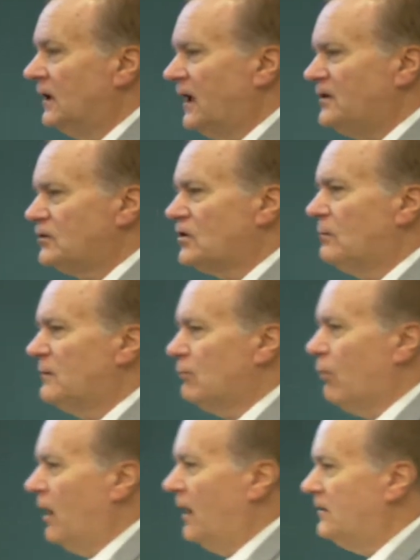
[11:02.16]
Can you tell me
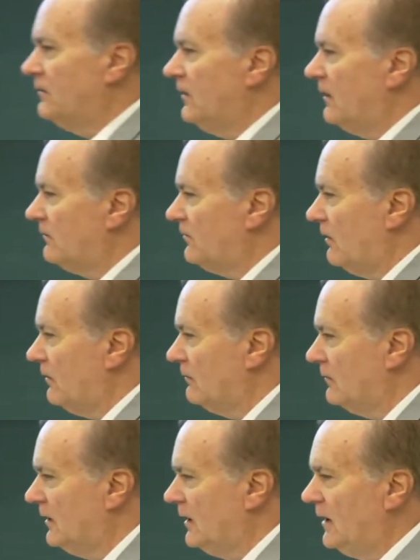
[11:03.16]
why you think
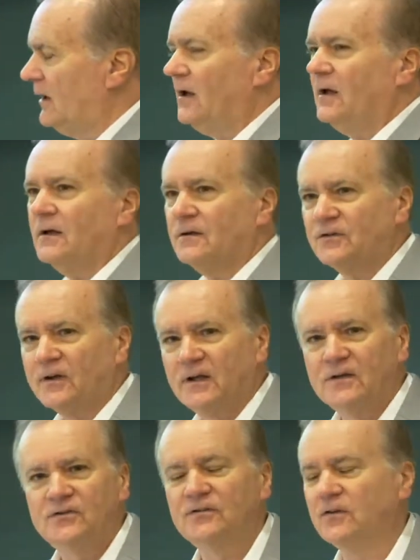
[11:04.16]
so? So
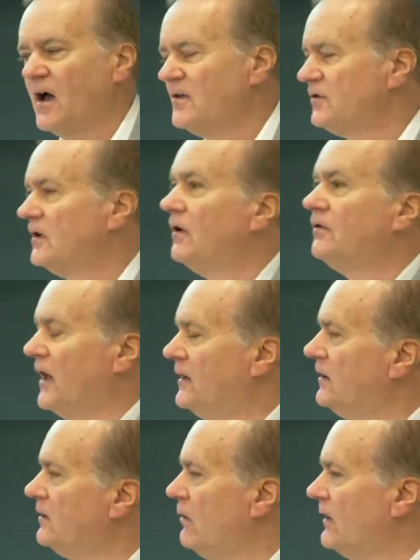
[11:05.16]
here she's asking an
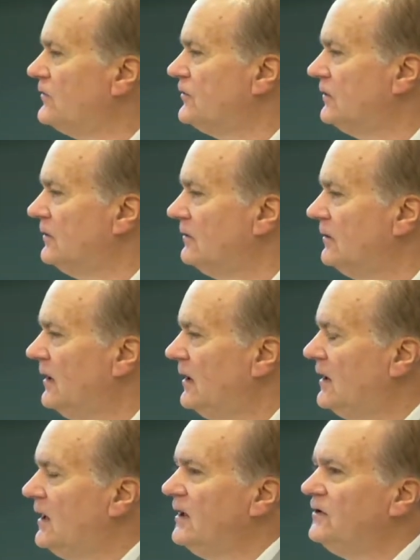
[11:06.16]
authentic question.
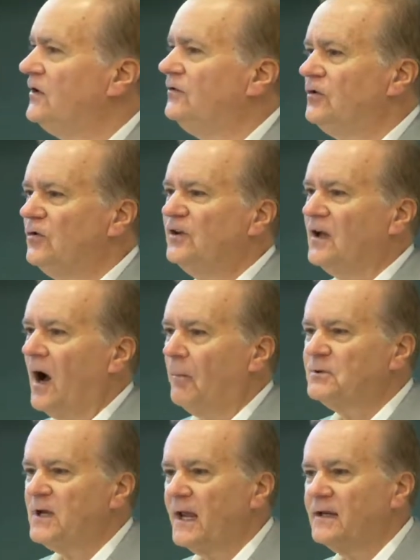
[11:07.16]
She's using
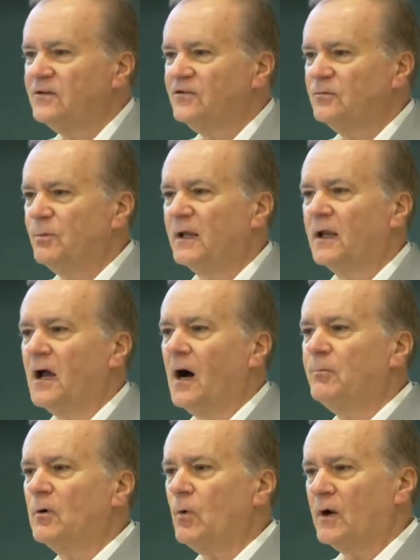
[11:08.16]
uptake. She's picking
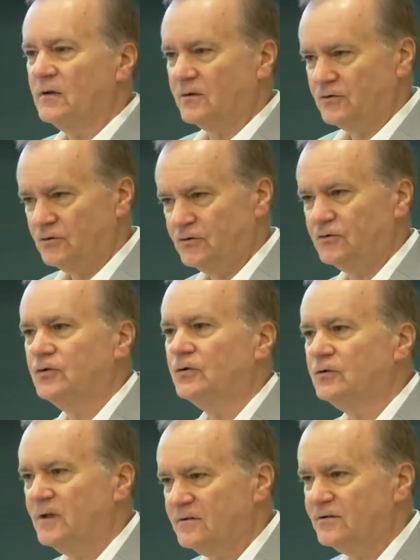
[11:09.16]
up on what the
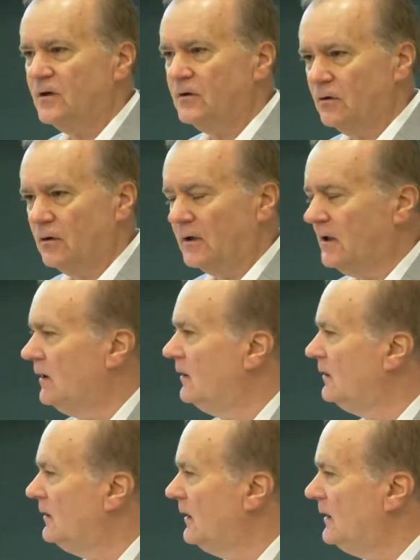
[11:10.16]
student has said earlier.
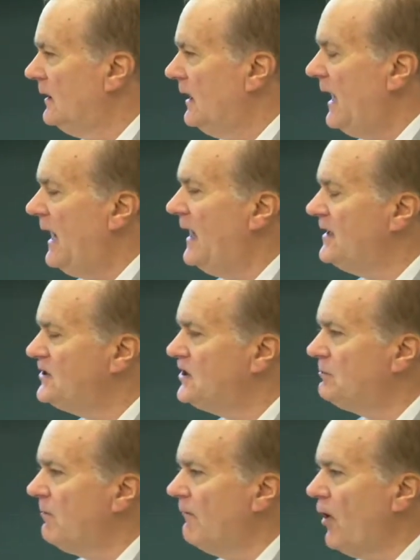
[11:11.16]
And
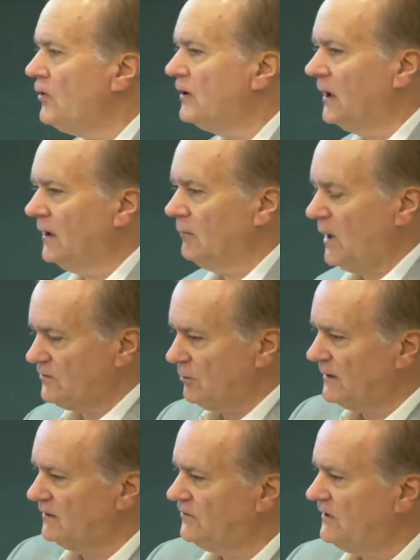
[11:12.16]
she's provoking, as
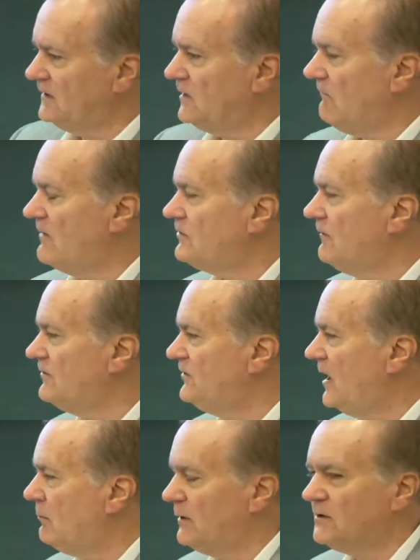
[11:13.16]
we can see in the rest of the
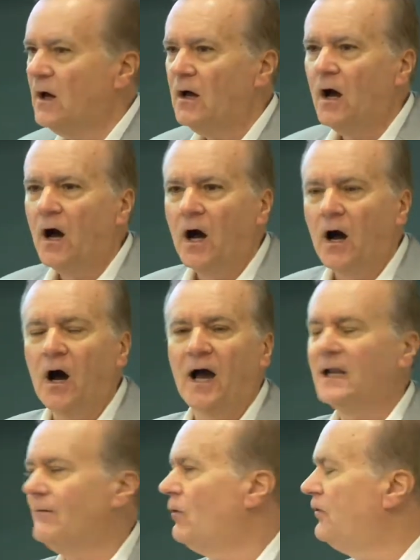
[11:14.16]
segment,
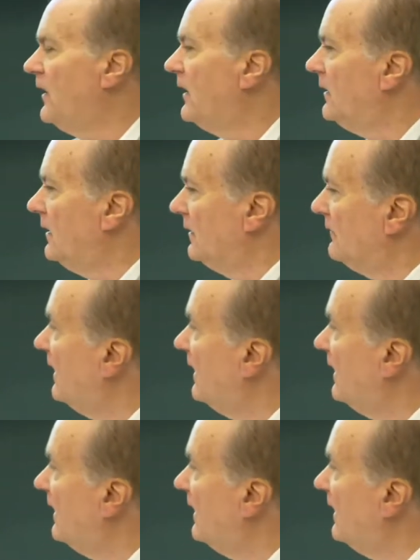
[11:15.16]
high-level thinking.